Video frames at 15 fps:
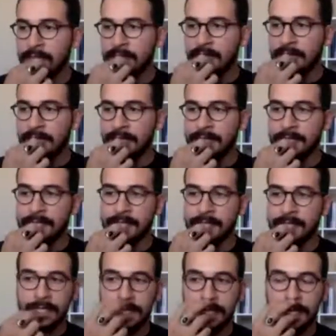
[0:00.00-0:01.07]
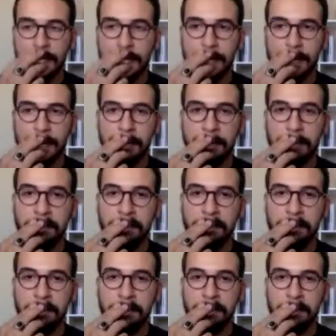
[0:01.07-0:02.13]
and um,
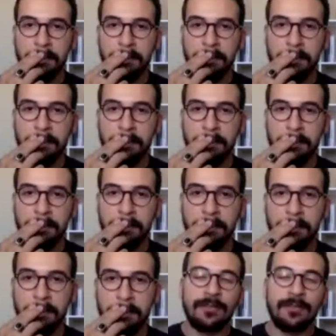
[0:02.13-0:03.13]
the next steps